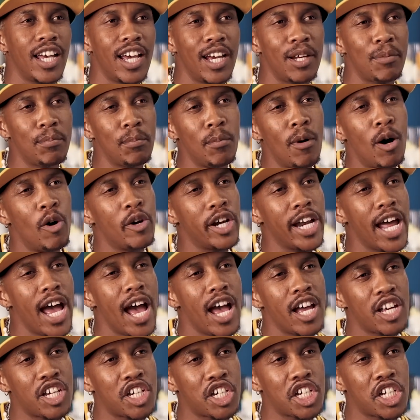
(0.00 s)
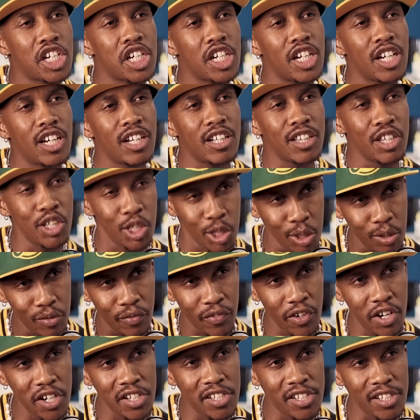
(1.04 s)
at Monash, the
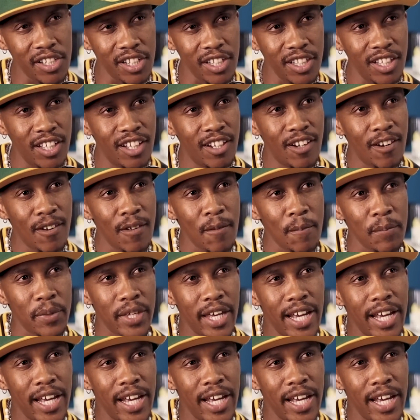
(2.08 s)
university. Yeah.